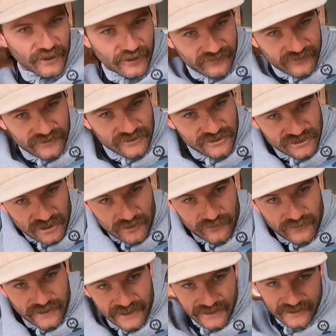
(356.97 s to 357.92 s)
it over your
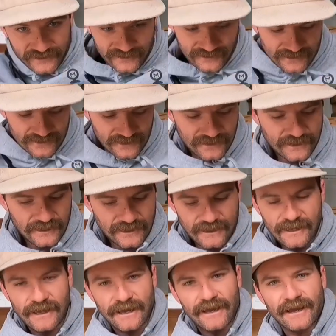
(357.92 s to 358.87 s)
shoulder.
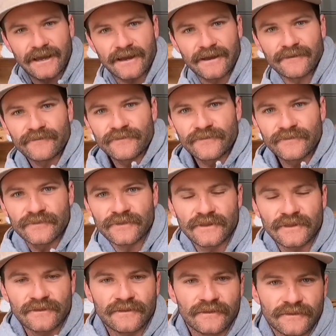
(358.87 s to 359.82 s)

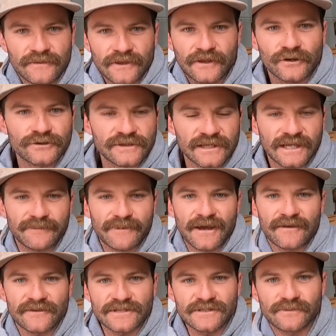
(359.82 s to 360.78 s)
The good thing
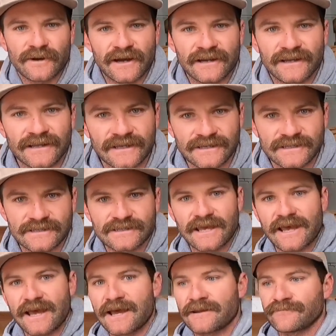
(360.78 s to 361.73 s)
about this one is
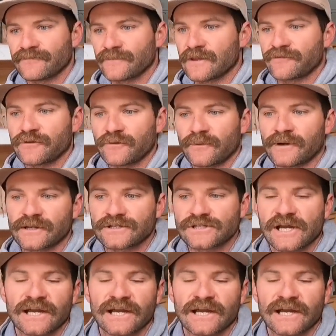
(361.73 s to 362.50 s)
that if you want to